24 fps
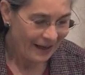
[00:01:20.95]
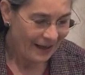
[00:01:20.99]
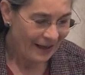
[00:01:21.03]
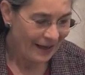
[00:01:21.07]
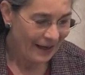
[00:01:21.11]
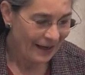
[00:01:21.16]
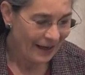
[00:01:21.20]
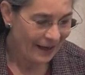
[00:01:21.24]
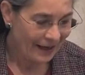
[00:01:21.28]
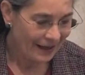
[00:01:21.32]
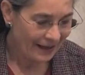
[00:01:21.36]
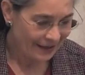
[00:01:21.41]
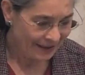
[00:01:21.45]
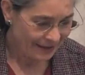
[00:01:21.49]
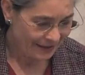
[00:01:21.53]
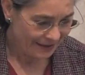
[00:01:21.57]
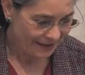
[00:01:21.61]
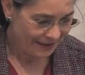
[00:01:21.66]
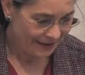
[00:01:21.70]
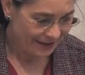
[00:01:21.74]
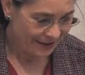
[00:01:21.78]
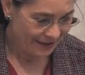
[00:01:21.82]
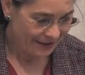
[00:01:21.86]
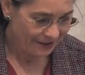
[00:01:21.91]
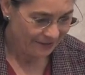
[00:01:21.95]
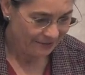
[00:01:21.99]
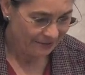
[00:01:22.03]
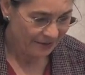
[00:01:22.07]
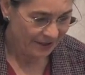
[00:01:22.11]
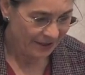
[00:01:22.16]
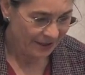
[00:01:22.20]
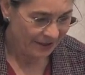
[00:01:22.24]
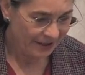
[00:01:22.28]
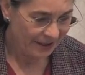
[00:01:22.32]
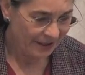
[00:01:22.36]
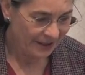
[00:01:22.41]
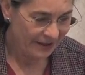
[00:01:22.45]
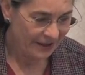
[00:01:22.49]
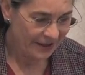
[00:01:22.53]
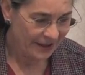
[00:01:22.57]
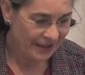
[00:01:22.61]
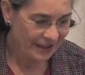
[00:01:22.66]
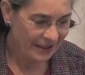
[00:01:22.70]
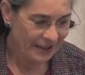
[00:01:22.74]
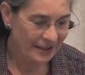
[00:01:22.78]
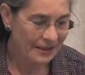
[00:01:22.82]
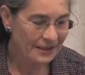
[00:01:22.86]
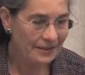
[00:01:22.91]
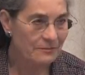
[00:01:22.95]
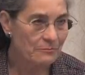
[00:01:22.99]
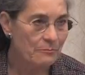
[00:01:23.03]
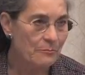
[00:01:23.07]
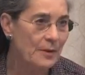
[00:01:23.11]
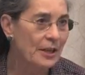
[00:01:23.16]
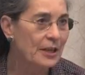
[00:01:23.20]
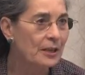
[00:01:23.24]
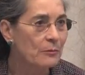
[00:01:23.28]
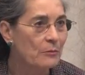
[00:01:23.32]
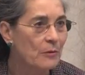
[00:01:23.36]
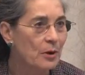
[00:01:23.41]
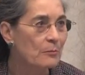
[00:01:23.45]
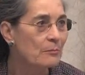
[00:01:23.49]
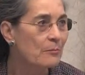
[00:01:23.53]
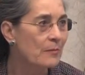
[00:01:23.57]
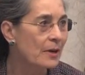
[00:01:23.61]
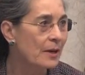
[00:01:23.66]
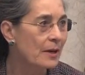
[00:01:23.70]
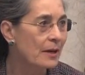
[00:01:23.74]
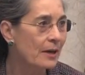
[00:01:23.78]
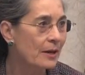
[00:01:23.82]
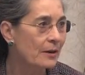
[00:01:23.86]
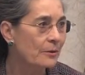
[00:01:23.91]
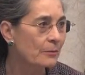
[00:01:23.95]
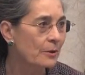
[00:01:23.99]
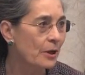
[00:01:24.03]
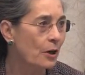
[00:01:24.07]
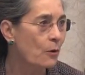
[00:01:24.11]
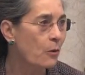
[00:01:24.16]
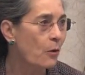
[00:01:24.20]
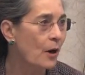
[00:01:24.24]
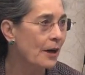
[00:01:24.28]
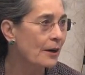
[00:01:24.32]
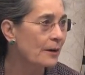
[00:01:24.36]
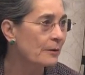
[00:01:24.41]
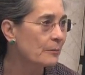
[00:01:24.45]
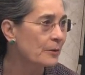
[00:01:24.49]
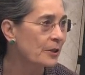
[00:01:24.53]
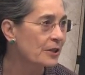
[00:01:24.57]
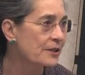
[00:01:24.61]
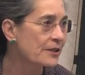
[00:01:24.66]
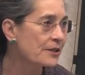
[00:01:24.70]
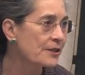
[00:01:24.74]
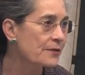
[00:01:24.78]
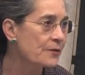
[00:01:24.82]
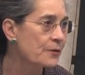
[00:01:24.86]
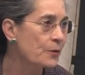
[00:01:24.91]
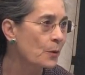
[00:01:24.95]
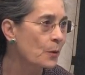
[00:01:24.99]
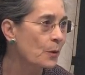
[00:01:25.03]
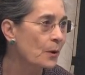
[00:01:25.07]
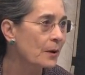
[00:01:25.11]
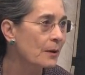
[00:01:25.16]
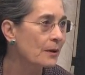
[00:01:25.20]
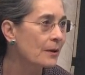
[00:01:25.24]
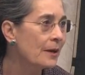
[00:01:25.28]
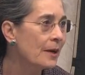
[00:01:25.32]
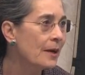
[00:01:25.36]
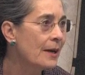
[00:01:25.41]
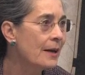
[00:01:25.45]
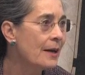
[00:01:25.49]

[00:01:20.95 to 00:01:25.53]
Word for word: and really the minimum requirements for